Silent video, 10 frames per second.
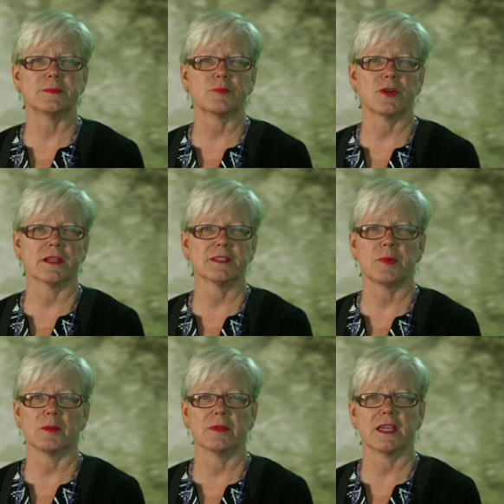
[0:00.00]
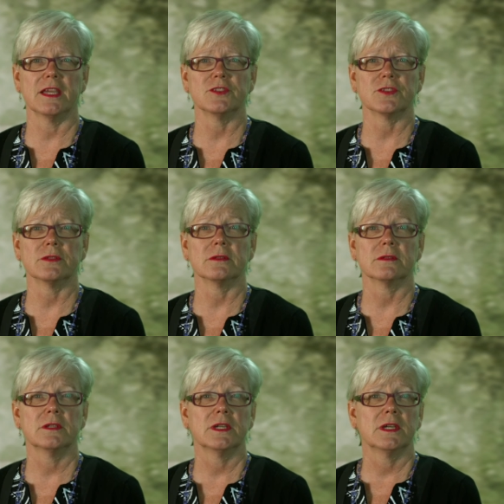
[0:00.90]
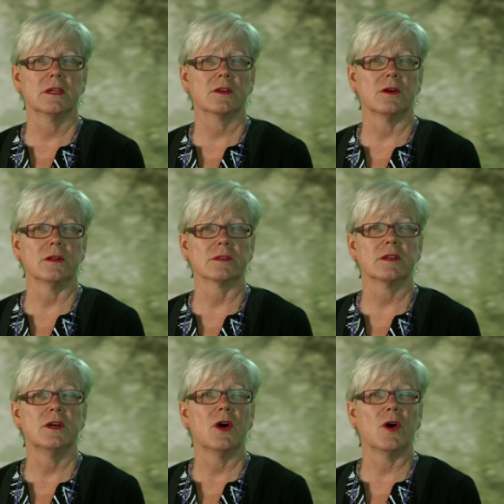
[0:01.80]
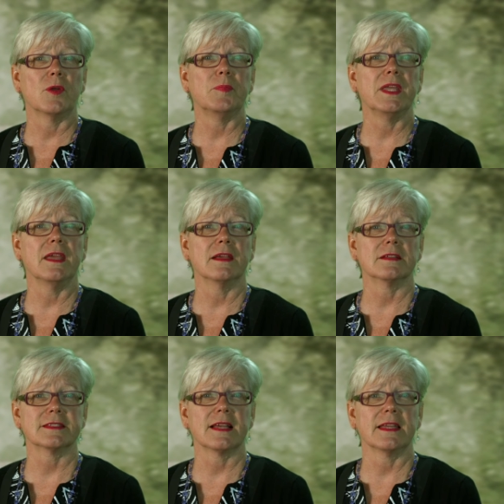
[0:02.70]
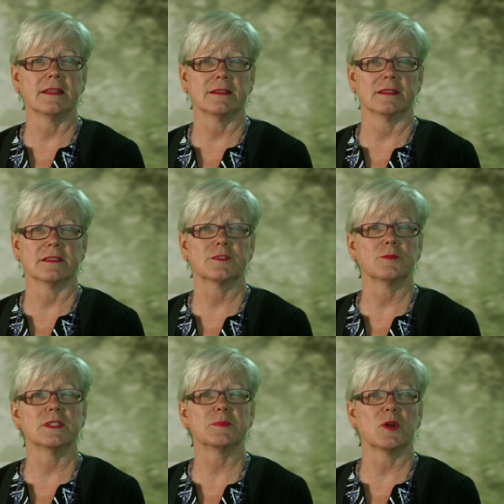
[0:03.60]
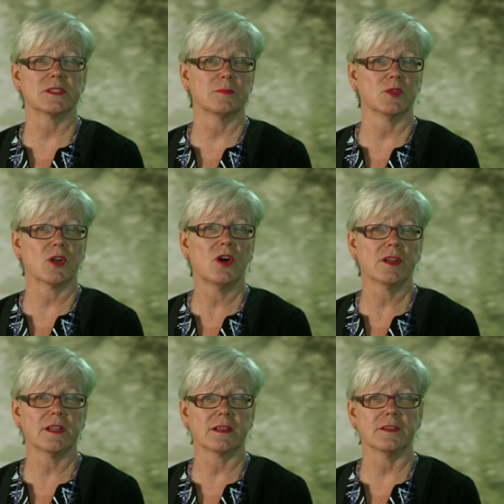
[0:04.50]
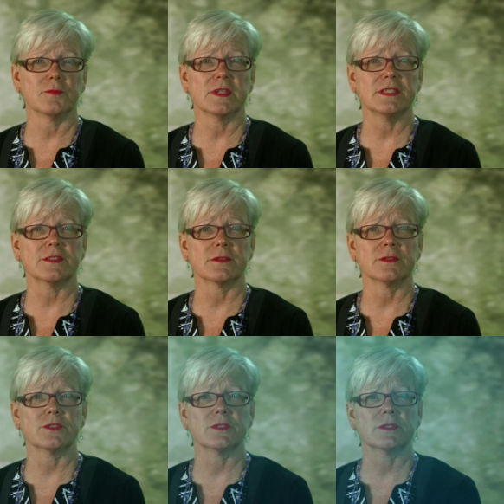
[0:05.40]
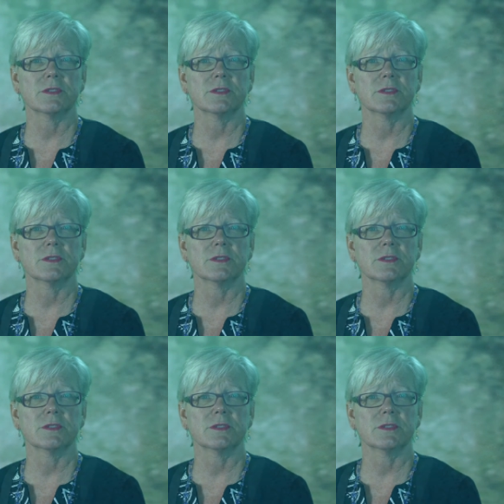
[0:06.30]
press publication called on being a scientist, responsible conduct in research,